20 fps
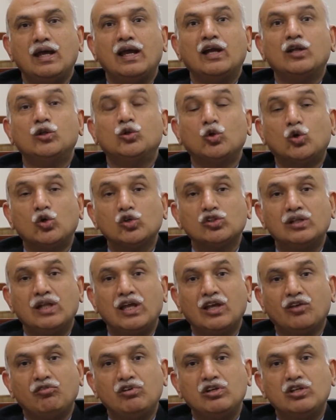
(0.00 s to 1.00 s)
and those
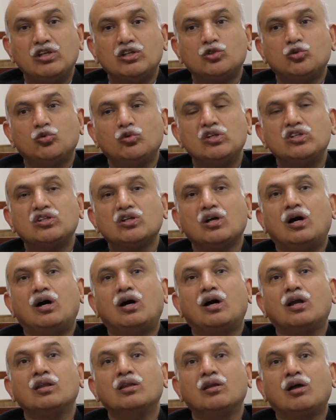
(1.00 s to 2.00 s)
languages which
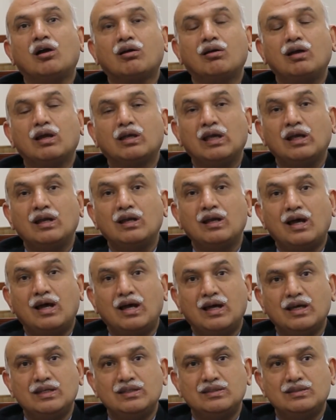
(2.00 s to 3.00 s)
are not
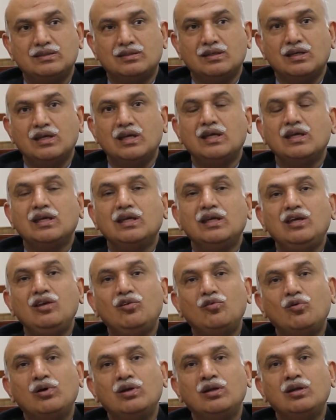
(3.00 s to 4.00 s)
recognized
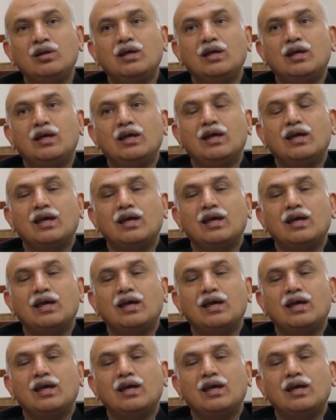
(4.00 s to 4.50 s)
even